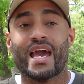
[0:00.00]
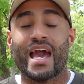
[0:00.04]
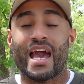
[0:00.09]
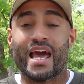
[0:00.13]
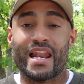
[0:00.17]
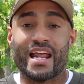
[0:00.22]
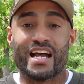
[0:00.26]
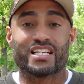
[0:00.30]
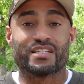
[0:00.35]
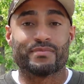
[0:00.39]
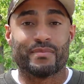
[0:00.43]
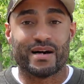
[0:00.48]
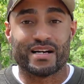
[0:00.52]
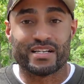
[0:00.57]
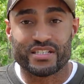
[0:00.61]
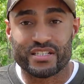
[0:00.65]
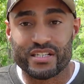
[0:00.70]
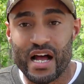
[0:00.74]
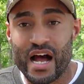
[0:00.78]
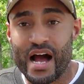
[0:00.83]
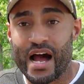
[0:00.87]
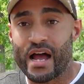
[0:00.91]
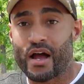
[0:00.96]
and that's my
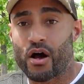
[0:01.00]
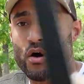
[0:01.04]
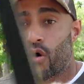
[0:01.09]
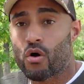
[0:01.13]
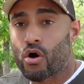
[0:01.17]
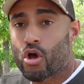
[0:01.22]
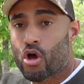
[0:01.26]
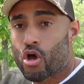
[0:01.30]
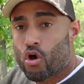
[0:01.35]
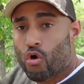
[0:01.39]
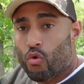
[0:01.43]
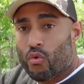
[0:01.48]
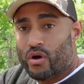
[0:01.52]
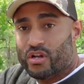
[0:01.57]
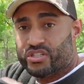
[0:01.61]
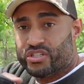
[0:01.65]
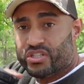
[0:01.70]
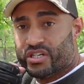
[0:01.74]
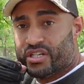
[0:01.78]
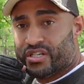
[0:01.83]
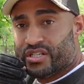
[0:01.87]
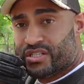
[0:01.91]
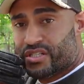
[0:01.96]
style,
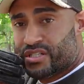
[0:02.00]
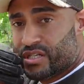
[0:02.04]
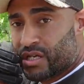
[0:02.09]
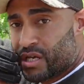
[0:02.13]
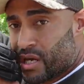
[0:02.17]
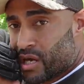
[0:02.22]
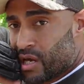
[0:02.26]
which is